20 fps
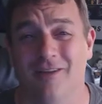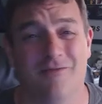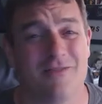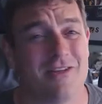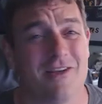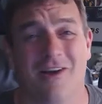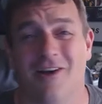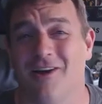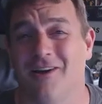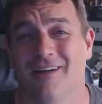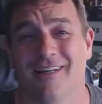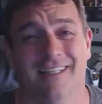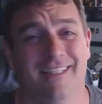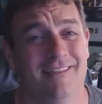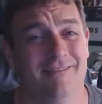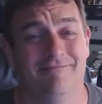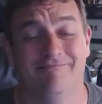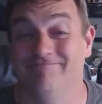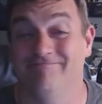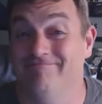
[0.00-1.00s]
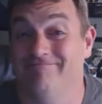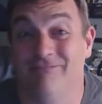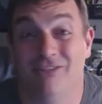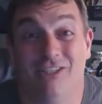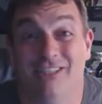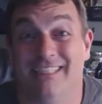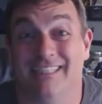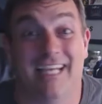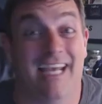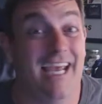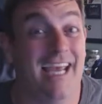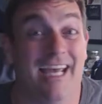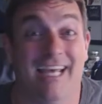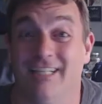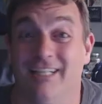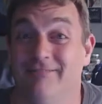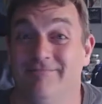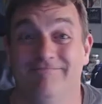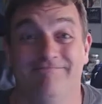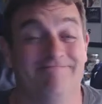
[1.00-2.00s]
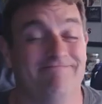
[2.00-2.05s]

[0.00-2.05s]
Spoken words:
I'm sorry. We just can't.